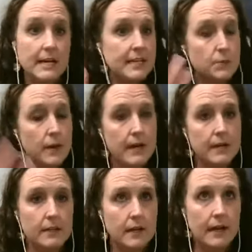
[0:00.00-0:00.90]
And that's why
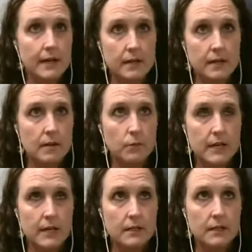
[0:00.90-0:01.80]
I, I
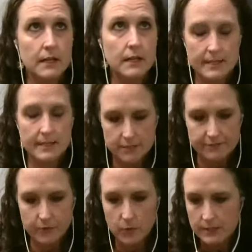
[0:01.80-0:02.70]
we hit uh, tier
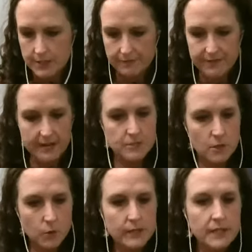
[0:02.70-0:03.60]
four and tier five
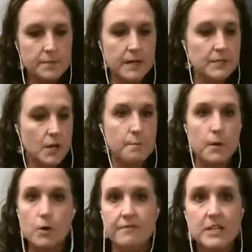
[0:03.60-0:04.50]
so quickly, because our
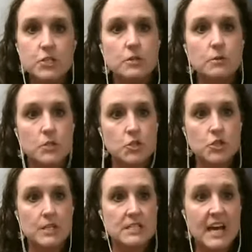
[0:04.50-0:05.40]
motivation was
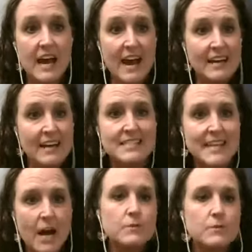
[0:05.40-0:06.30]
just
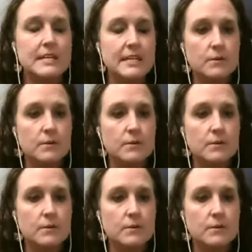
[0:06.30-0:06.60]
astounding.